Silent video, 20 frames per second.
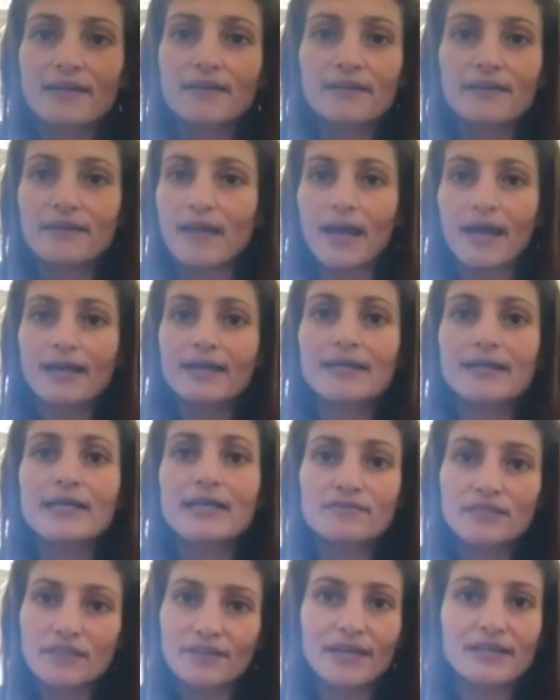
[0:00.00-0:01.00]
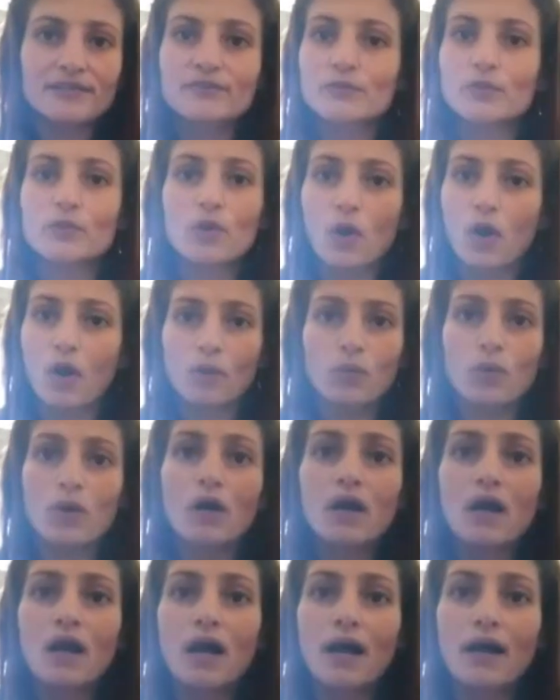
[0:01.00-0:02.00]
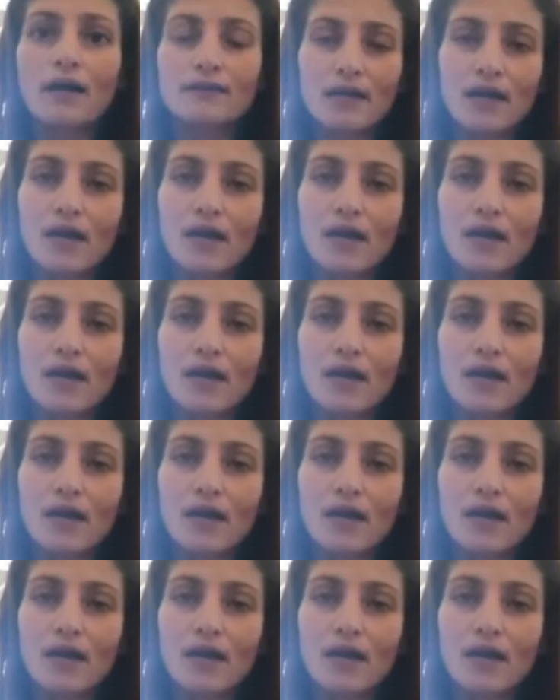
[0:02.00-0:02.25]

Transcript: I'll leave the rest to God. Work hard.